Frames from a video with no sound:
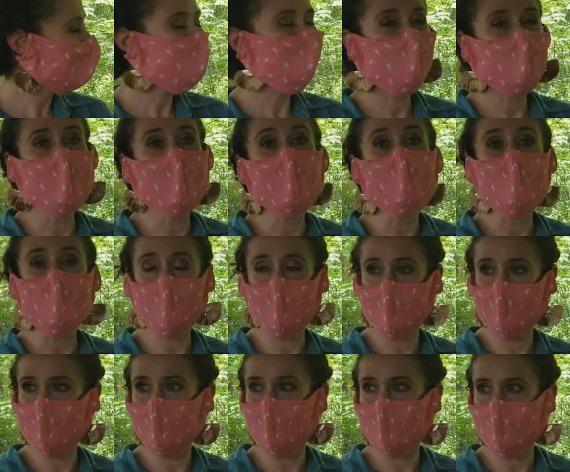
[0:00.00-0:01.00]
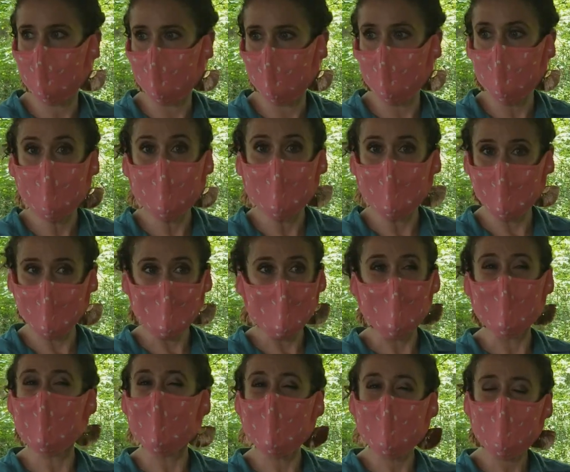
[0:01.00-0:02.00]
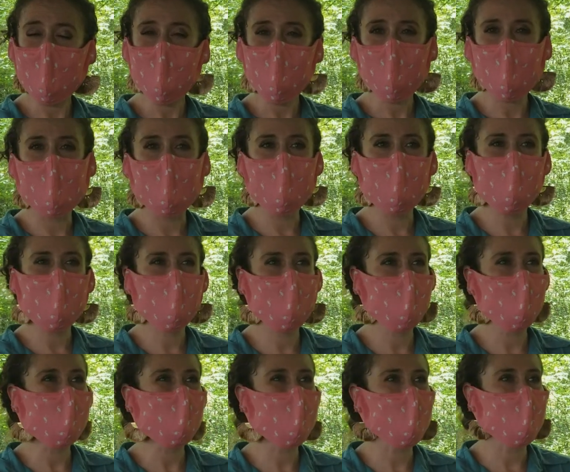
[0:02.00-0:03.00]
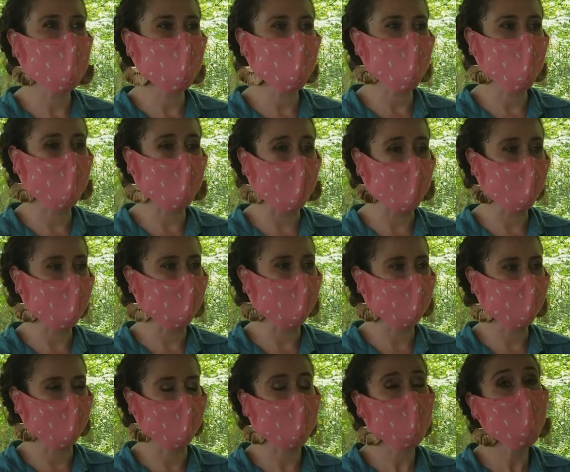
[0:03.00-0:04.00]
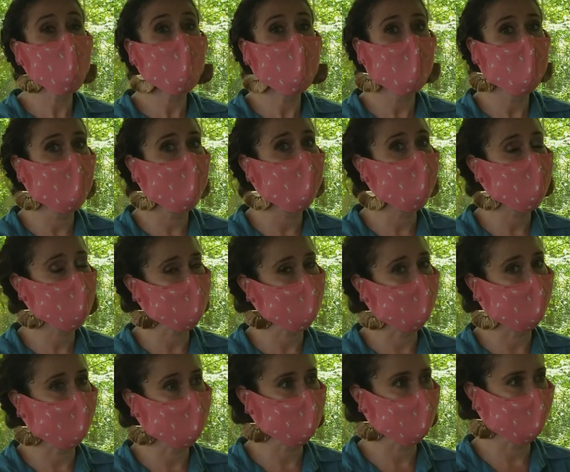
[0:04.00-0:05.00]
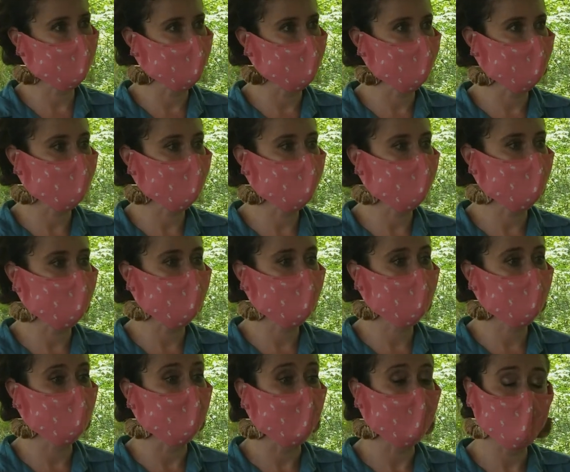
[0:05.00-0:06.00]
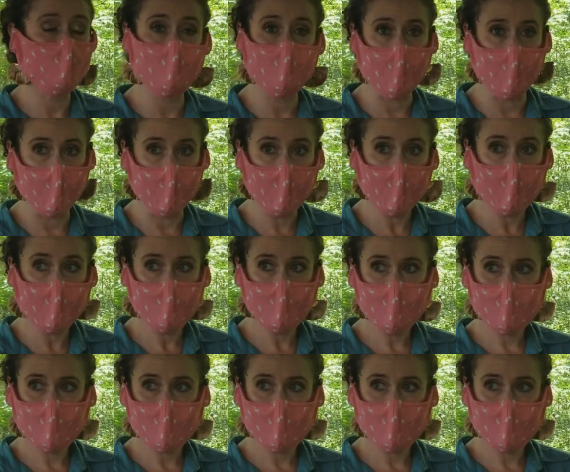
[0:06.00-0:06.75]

to help her with her food, oftentimes she's going to grab things that are much larger than she can swallow whole.